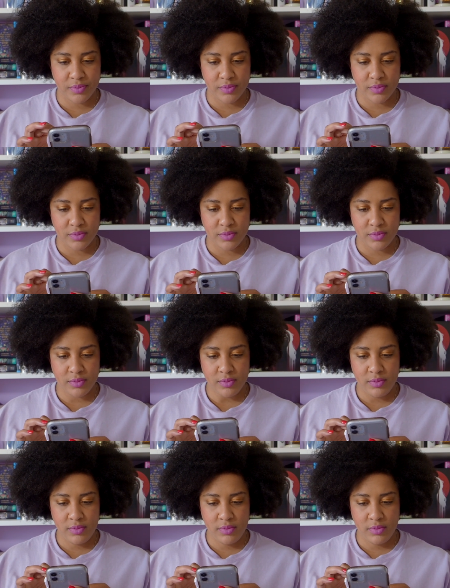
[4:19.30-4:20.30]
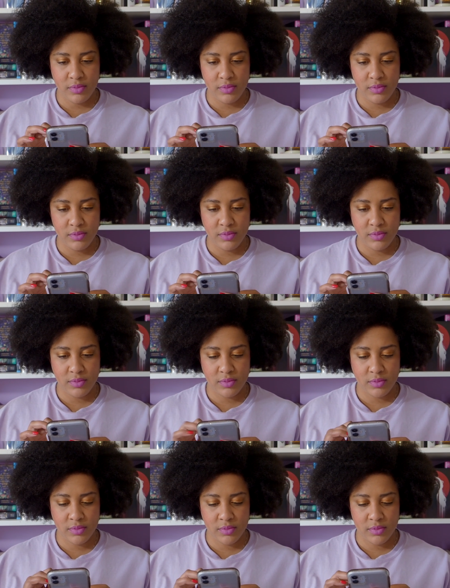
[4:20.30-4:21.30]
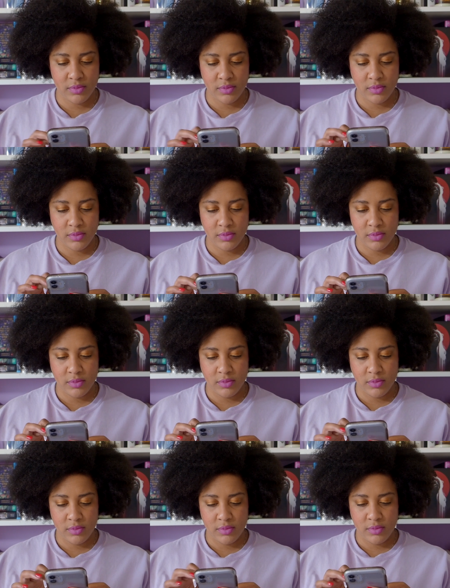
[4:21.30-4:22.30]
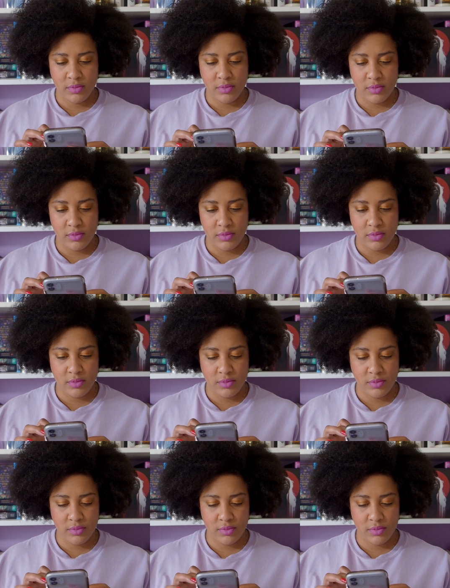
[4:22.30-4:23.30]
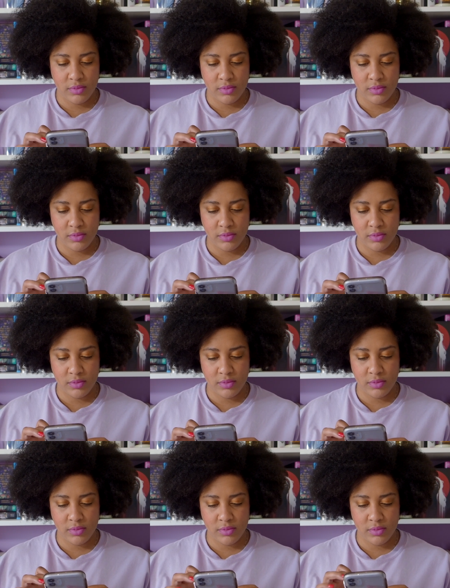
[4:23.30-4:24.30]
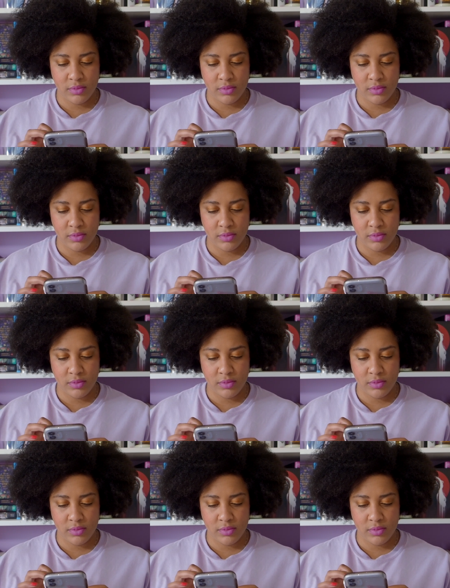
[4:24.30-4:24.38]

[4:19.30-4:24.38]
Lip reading: No one is speaking in this clip.